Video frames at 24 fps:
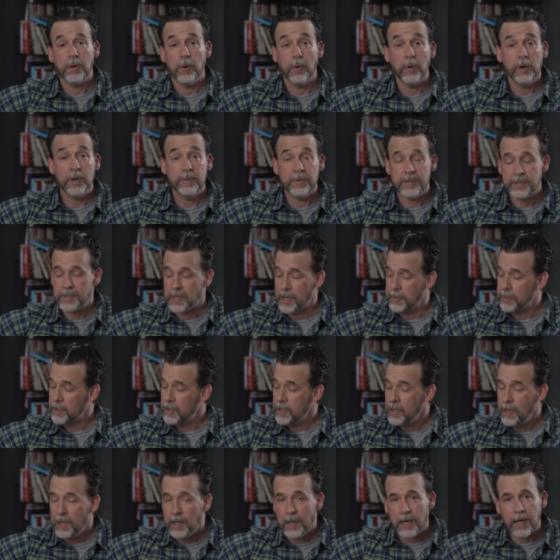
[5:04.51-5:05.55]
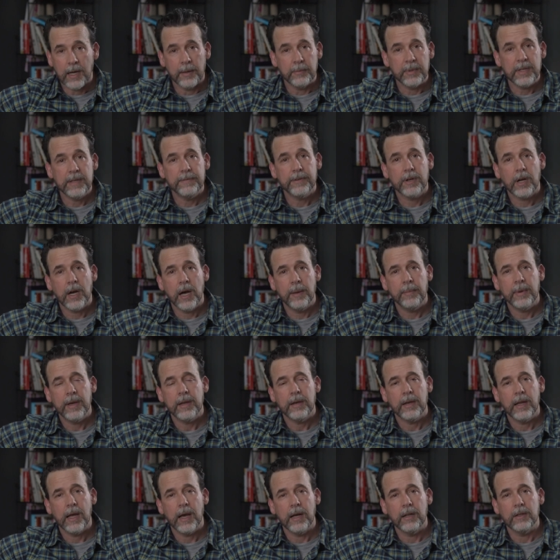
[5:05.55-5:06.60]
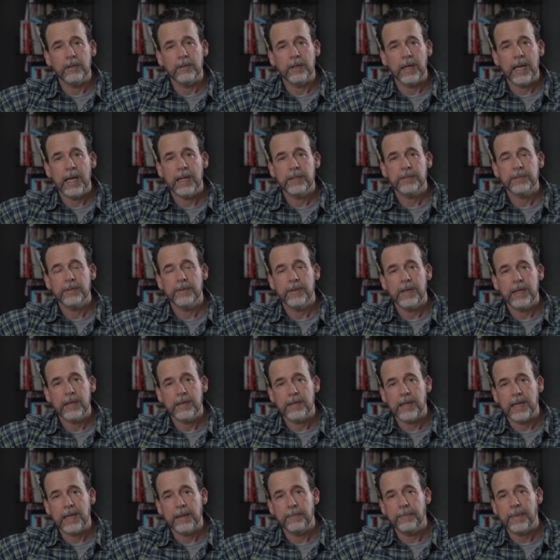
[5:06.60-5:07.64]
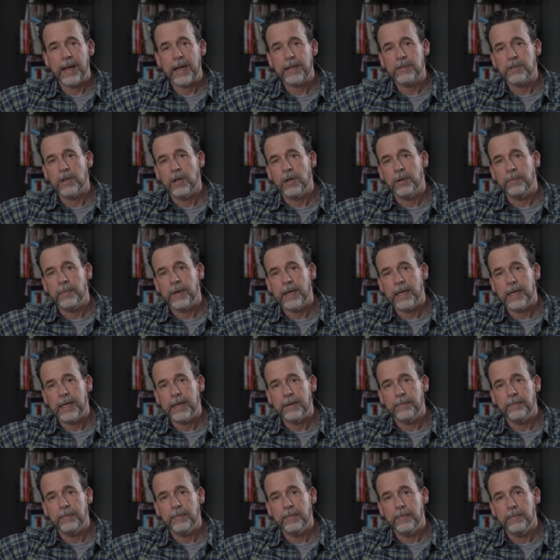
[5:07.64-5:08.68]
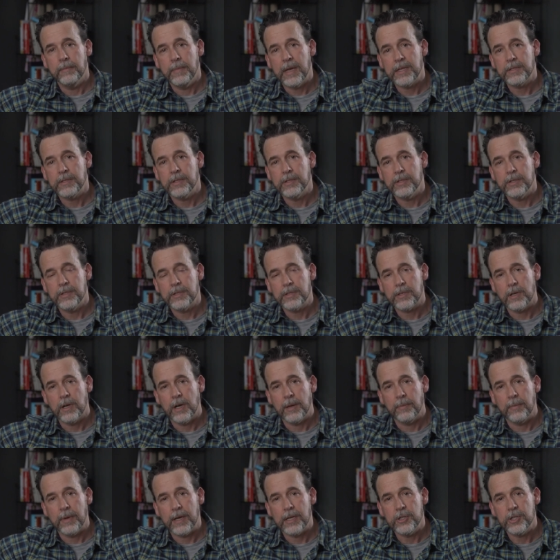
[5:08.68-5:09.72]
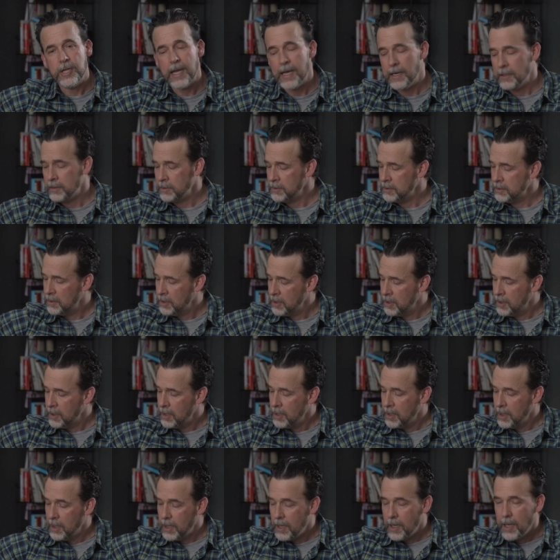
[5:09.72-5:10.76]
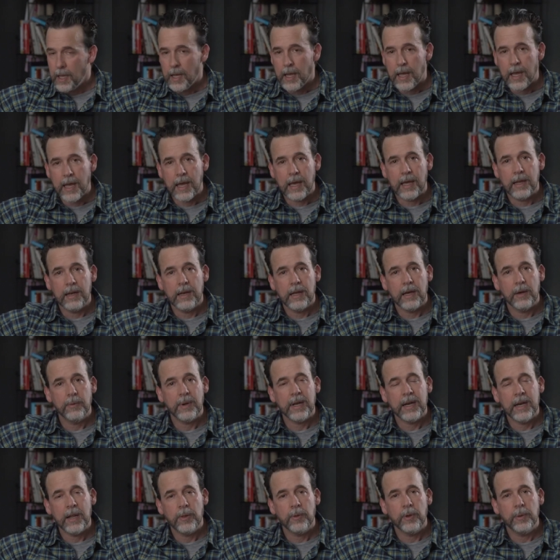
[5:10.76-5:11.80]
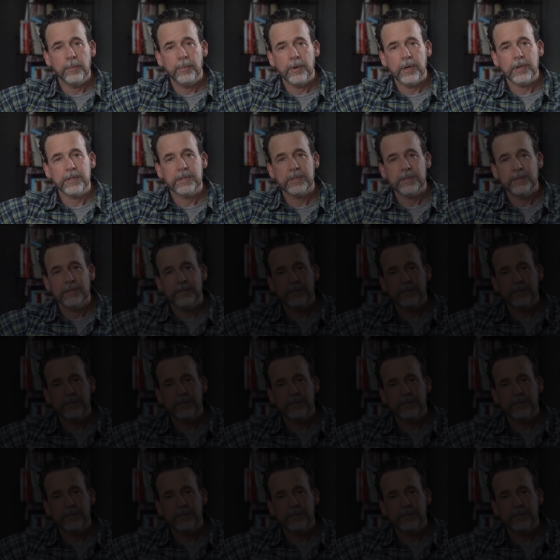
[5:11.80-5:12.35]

or in the summer, um, leave a comment. I'll answer it. I get back to all my uh, messages on my channel. And uh, we got another one in books.